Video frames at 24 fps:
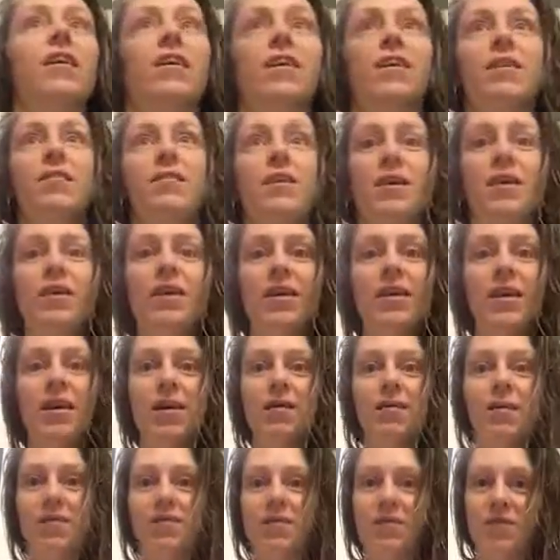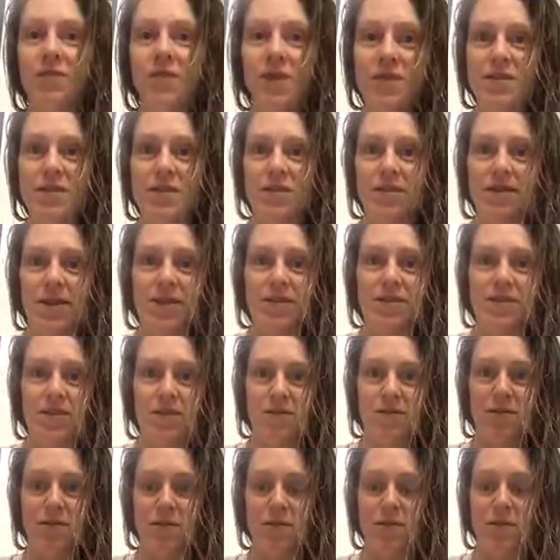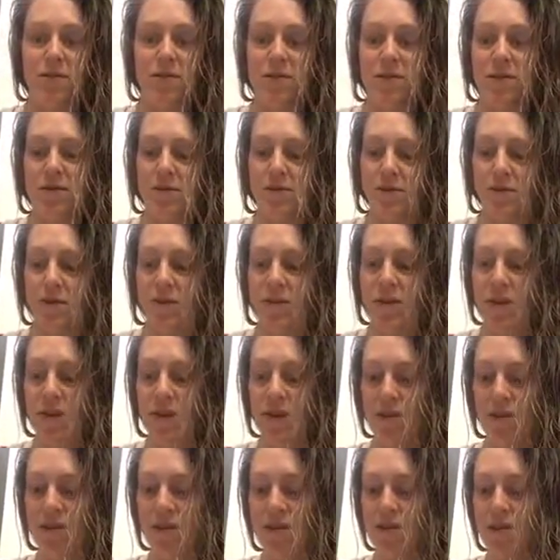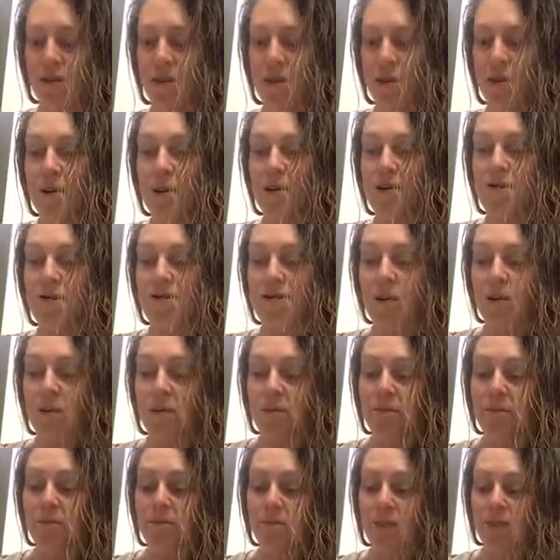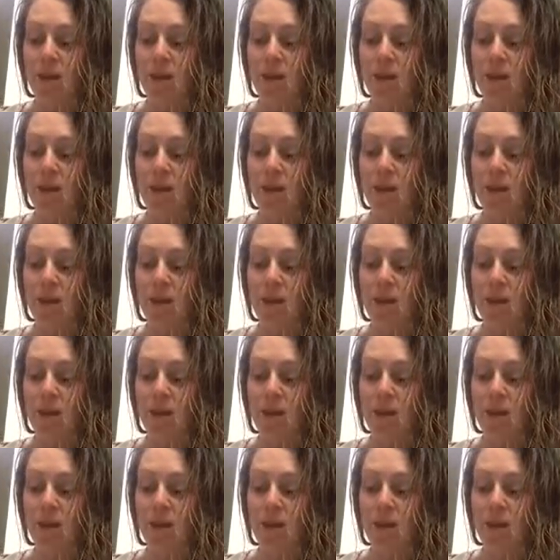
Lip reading: Anyway, I want to invest in that soon because we'll be doing more videos. So,